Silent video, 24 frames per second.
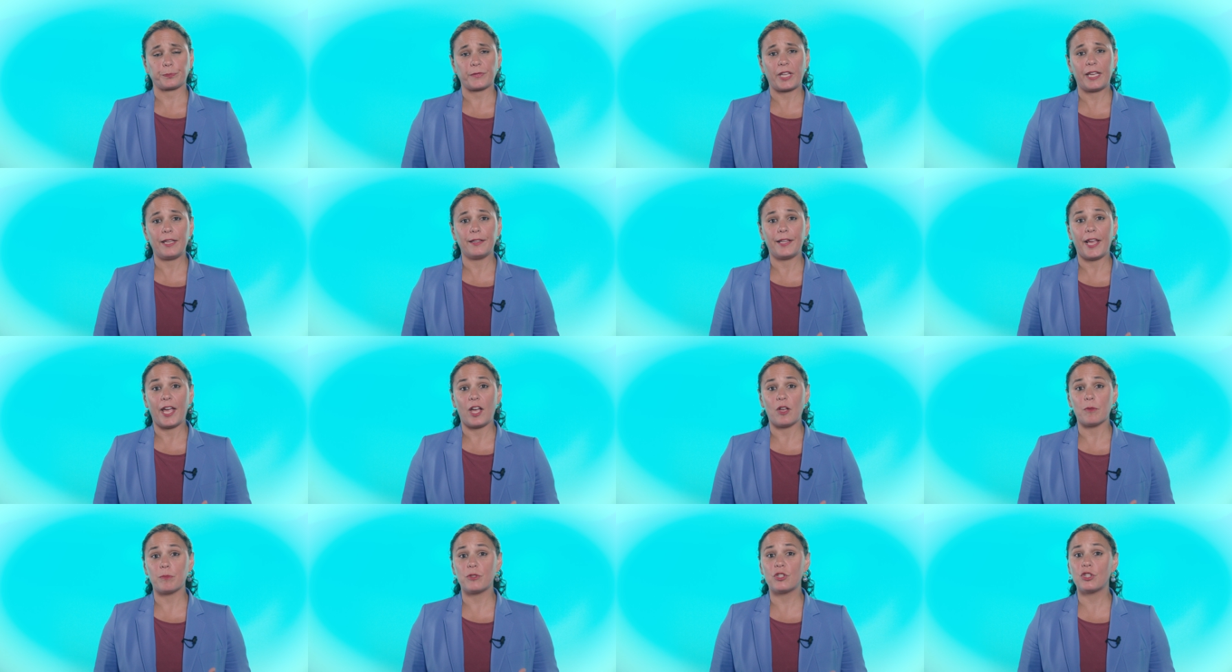It
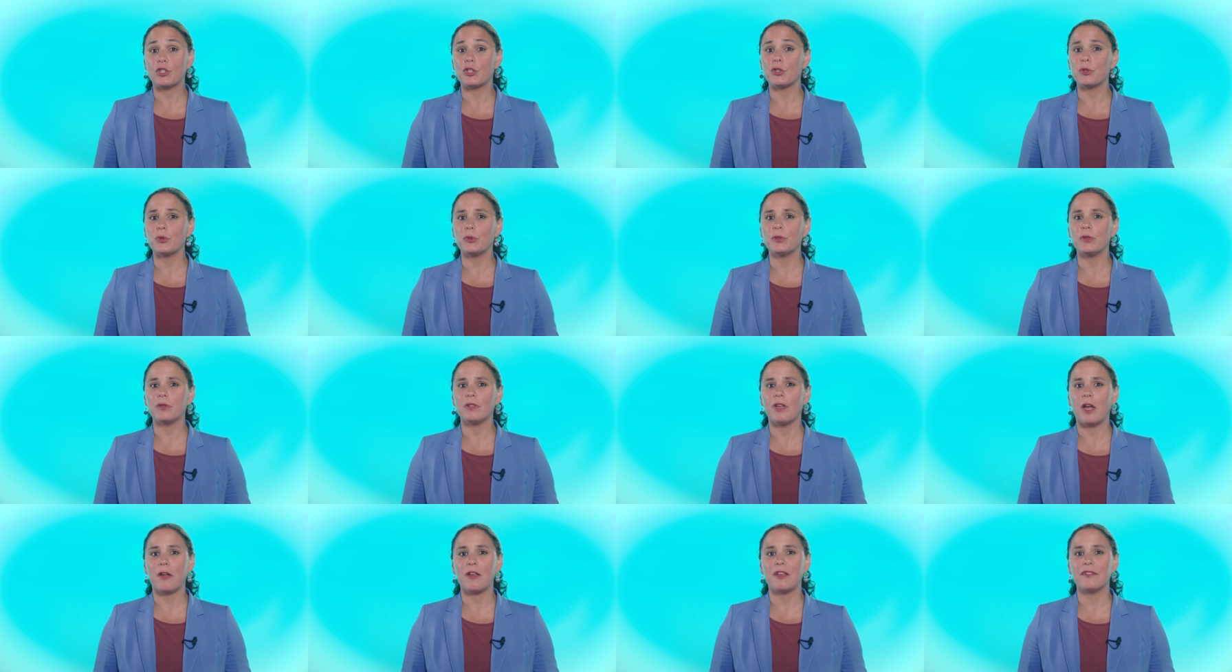helps to
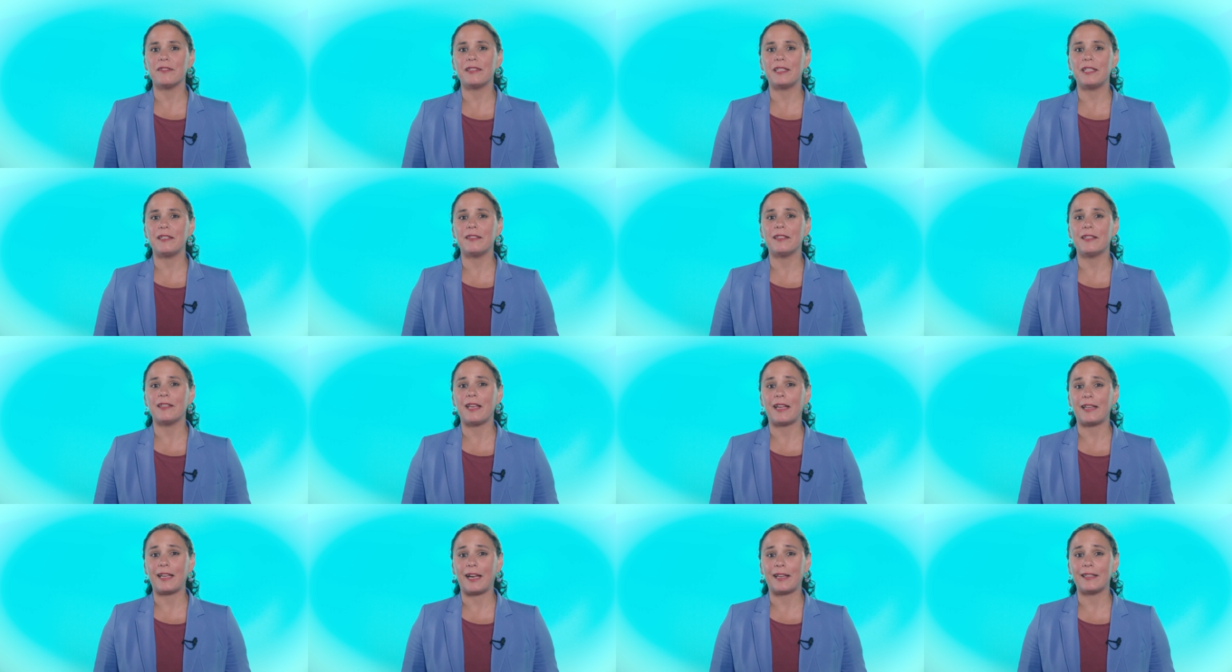
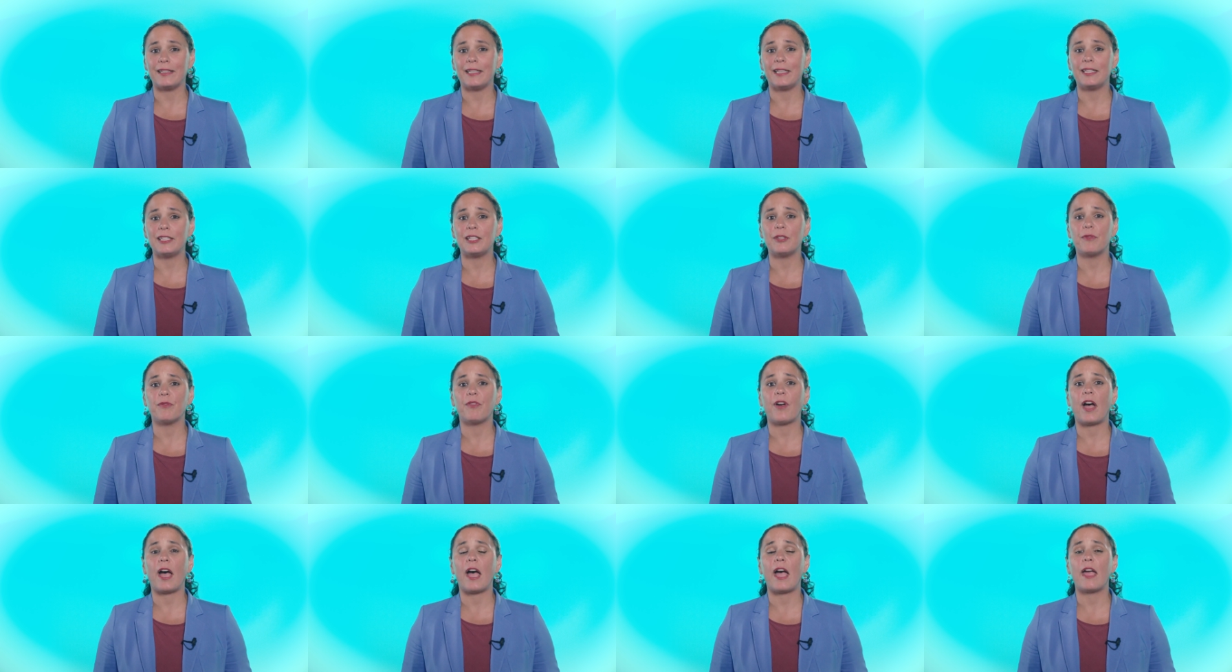
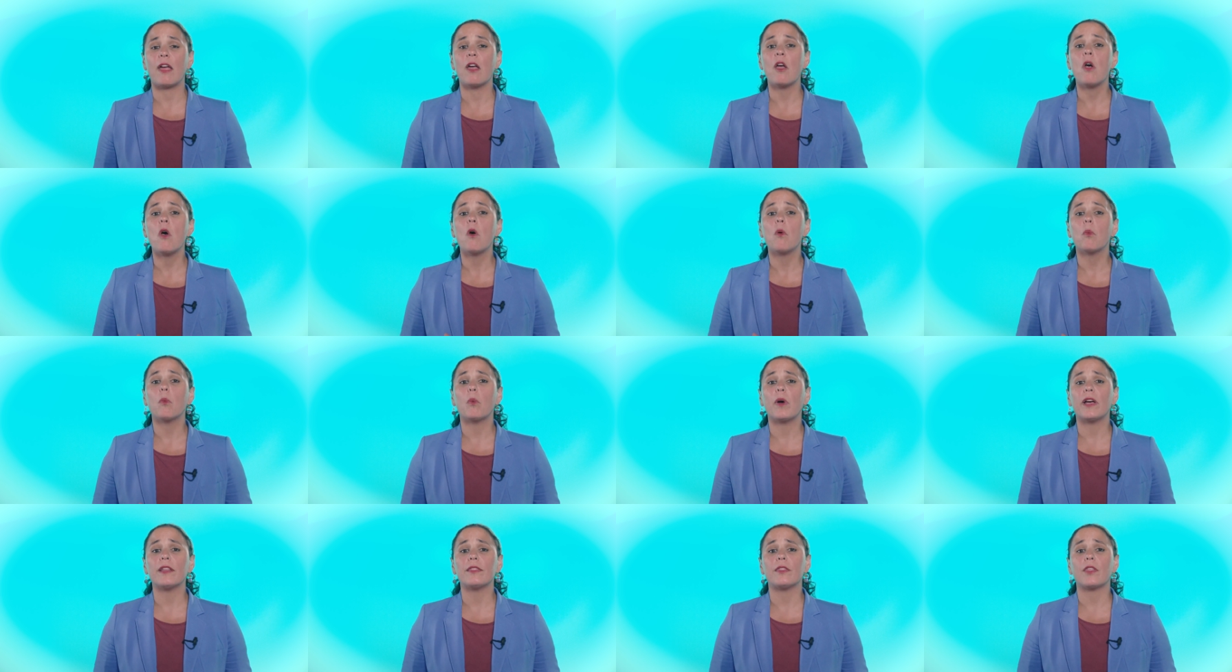identify
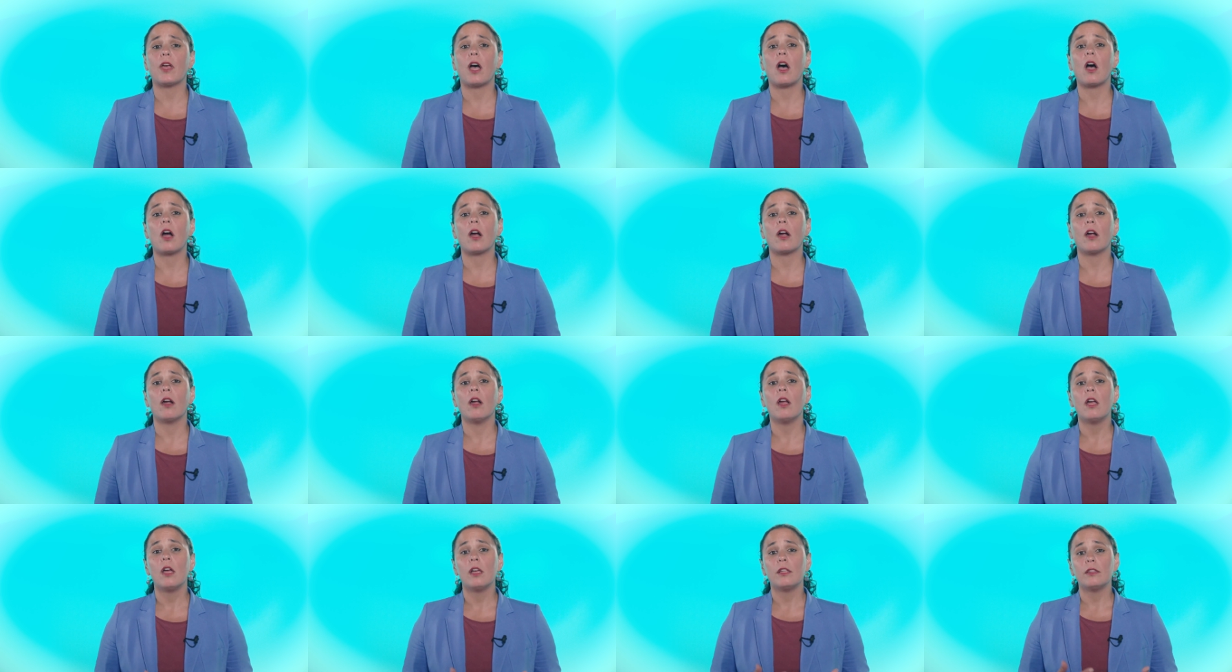what
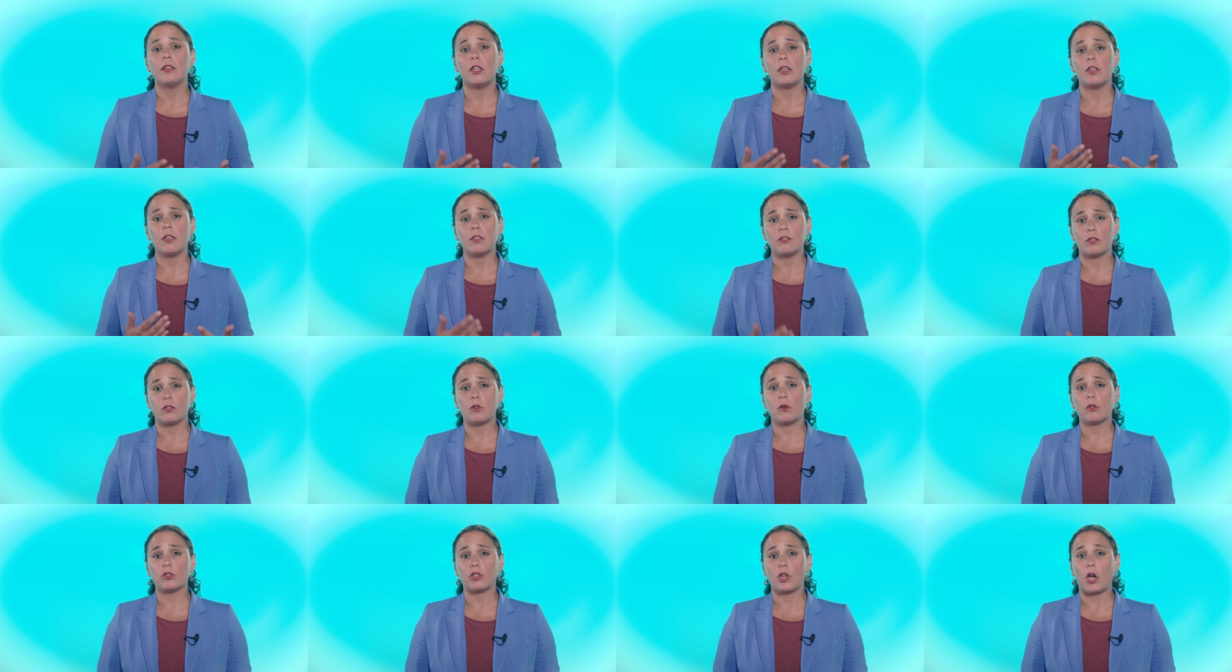are the
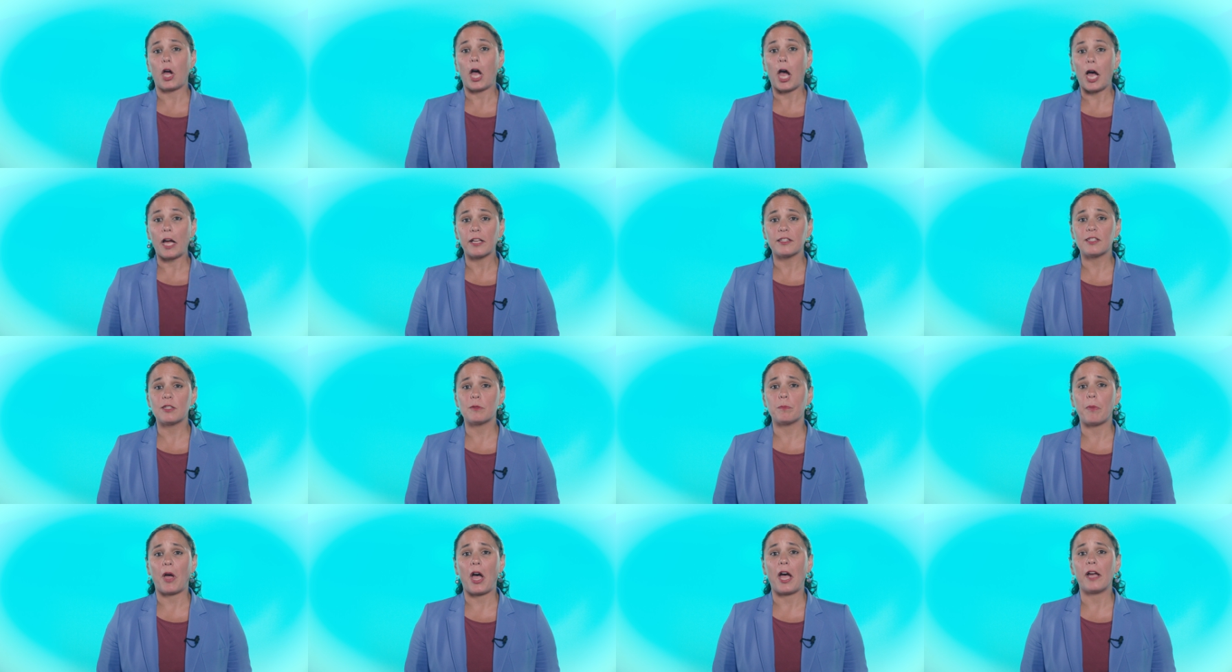social
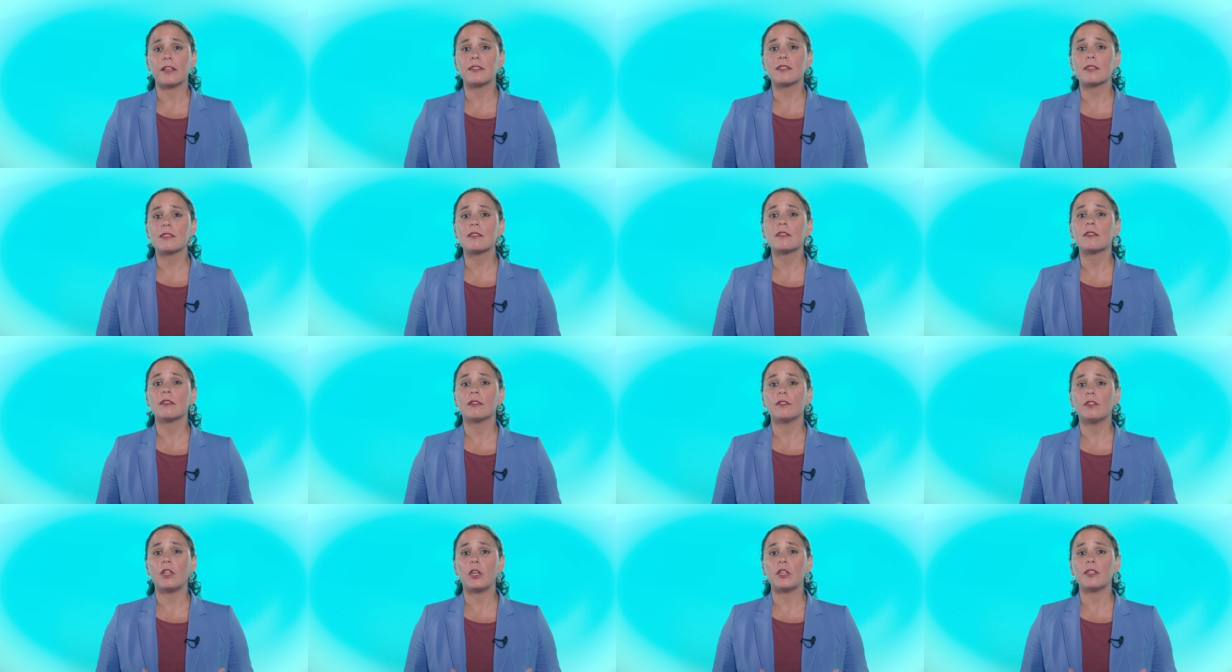hotspots,
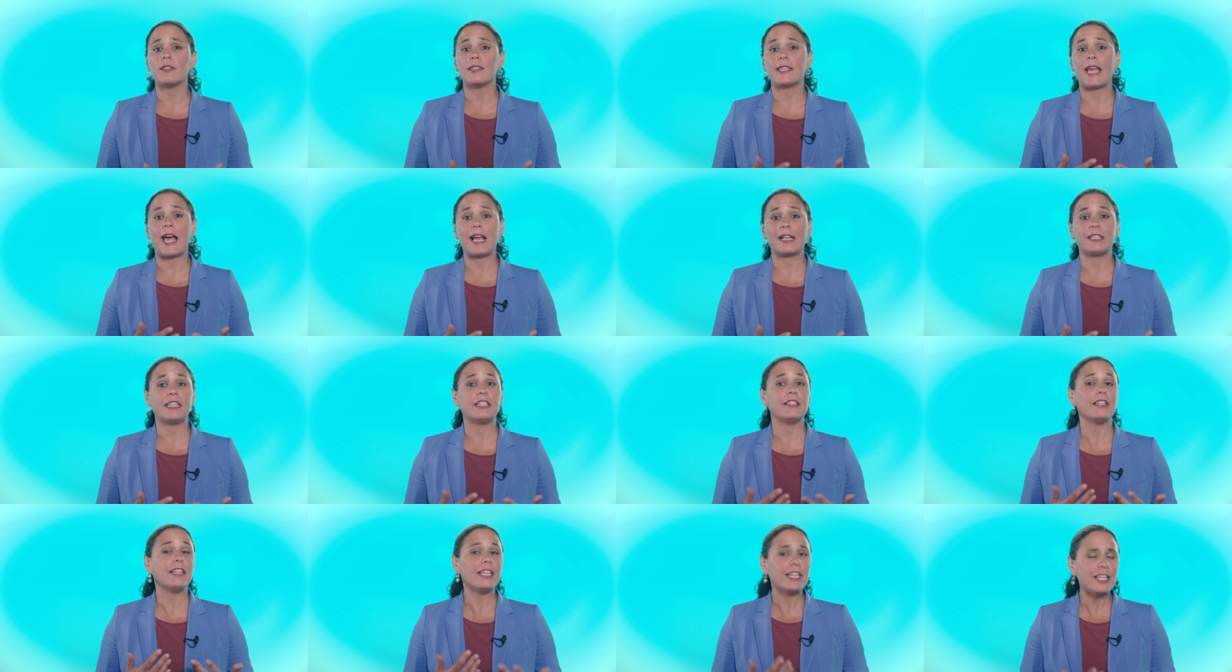the
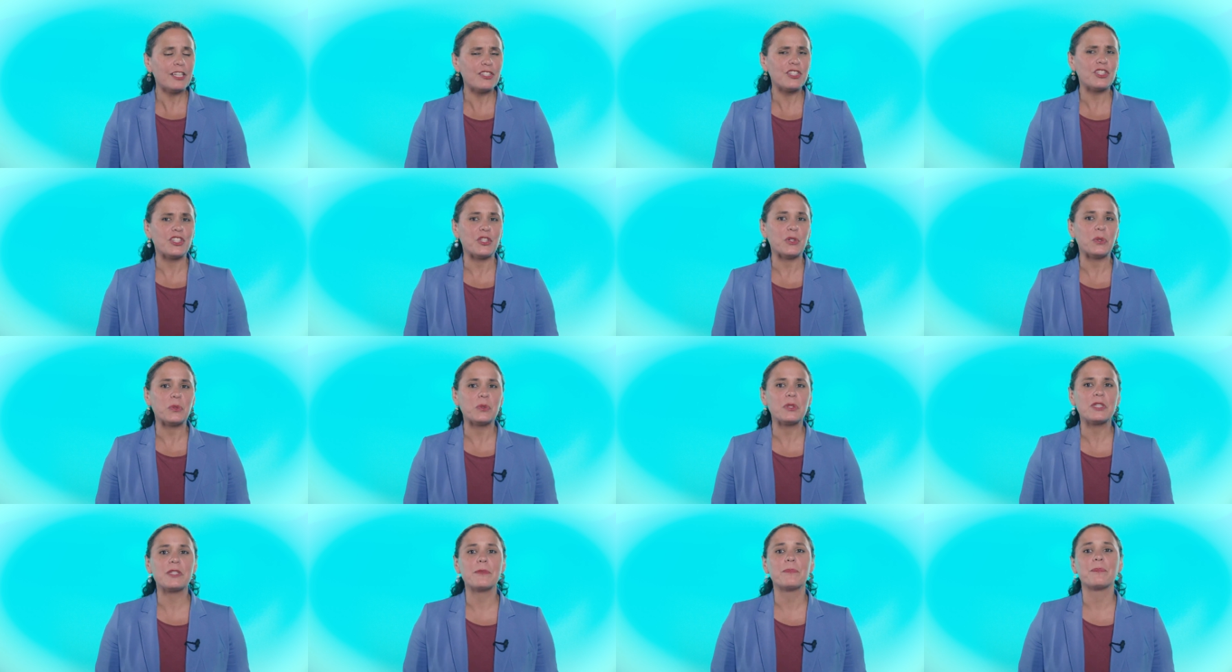salient
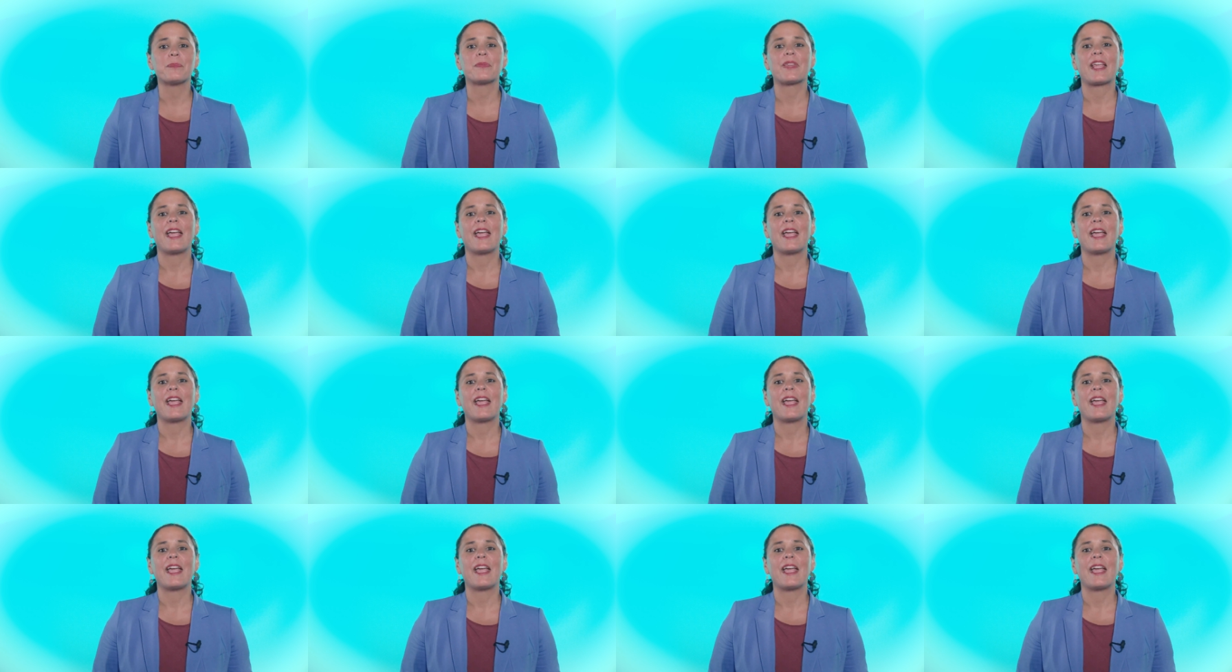issues,